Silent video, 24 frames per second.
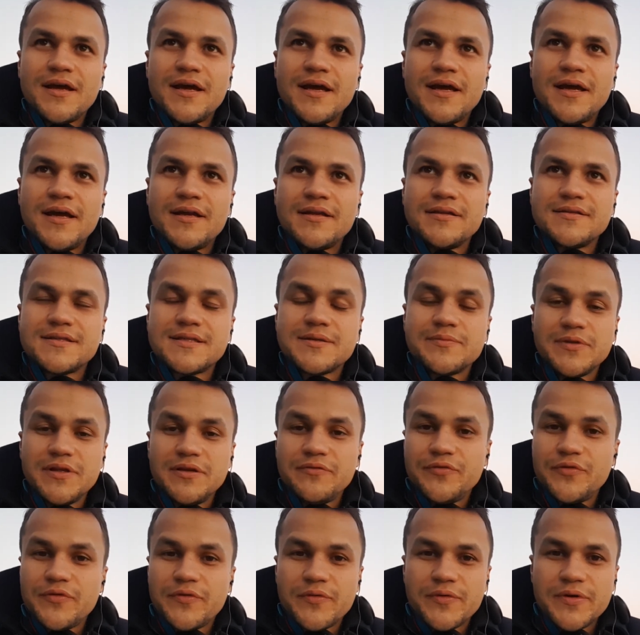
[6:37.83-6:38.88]
And similar
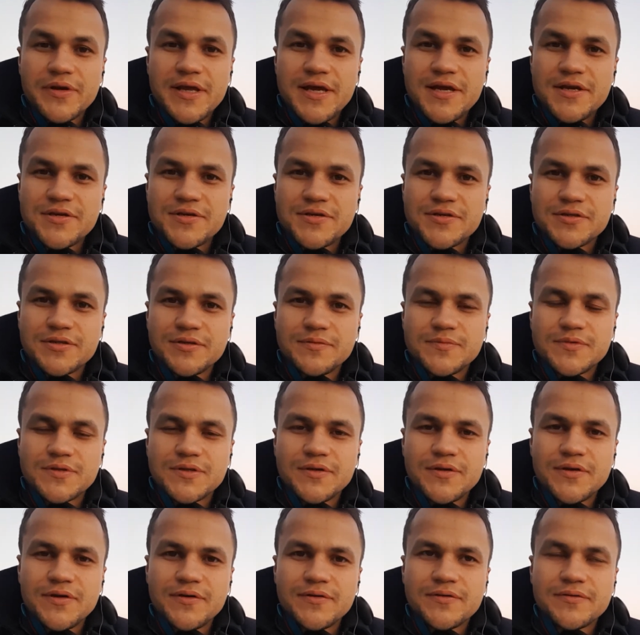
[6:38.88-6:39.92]
with relationships,
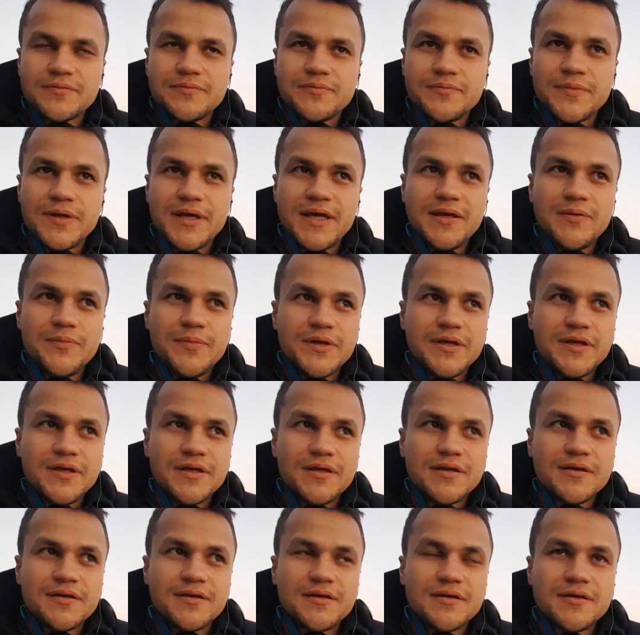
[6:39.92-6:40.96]

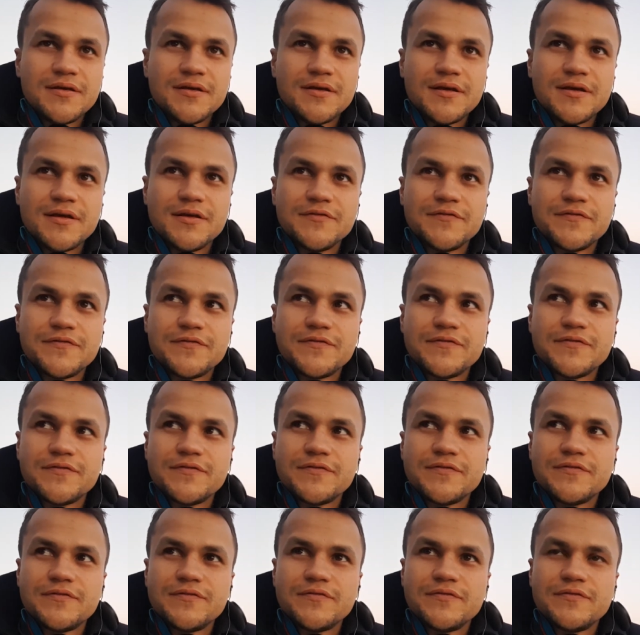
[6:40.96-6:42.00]
maybe if
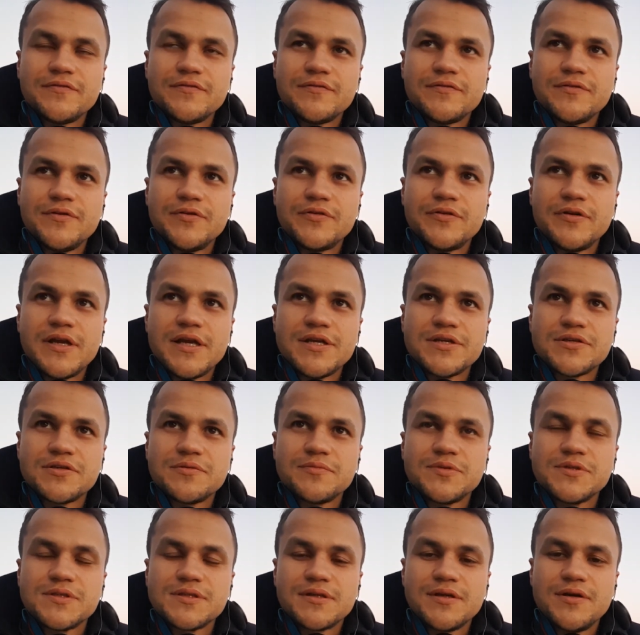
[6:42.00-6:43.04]
your relationship
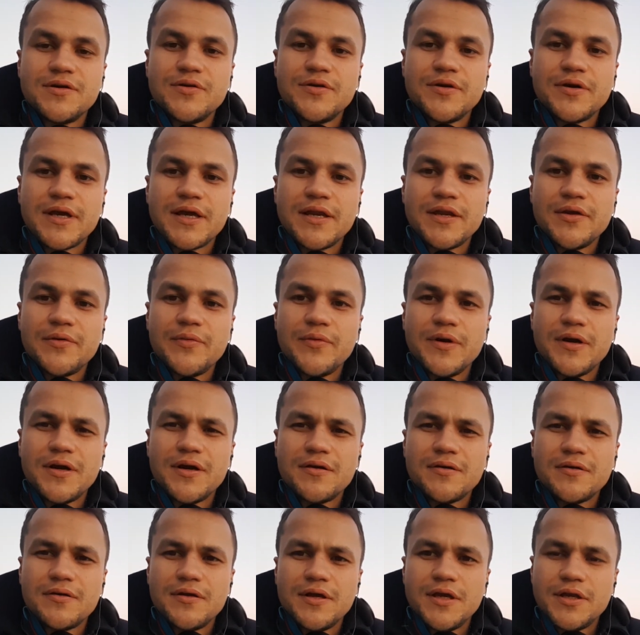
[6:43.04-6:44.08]
isn't going
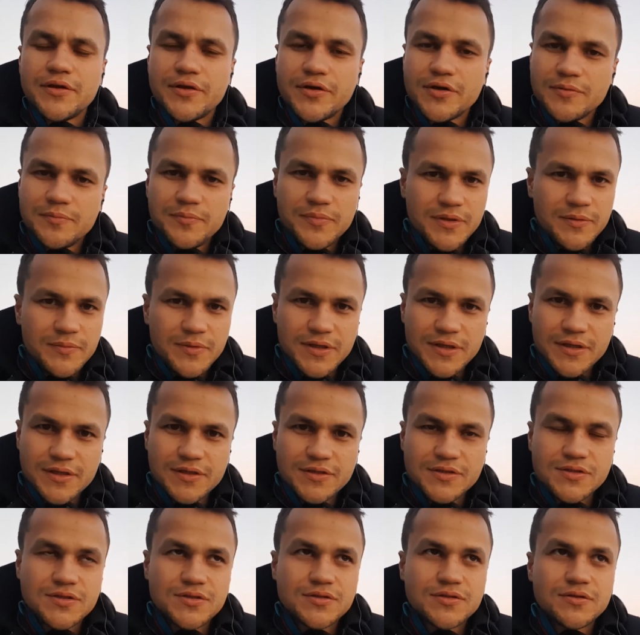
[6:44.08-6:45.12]
anywhere, it could be
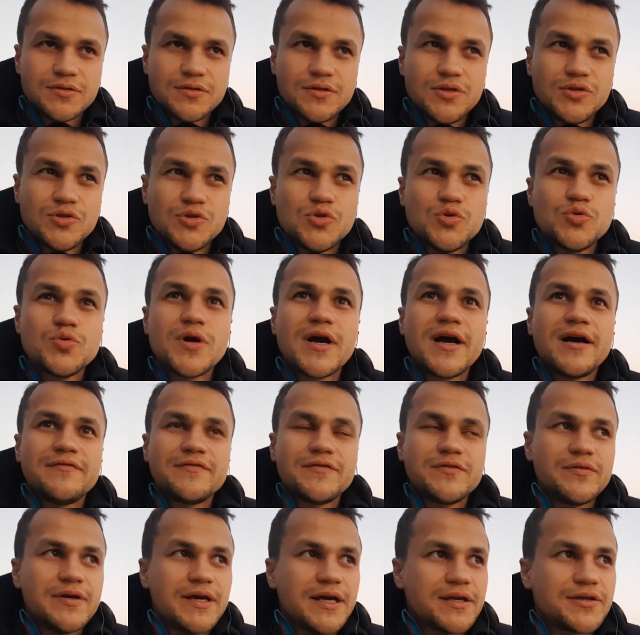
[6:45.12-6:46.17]
because you have
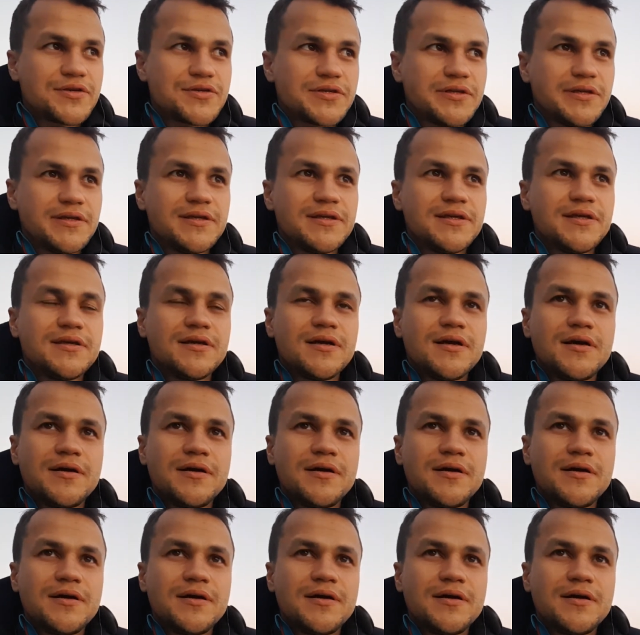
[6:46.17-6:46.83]
to actually,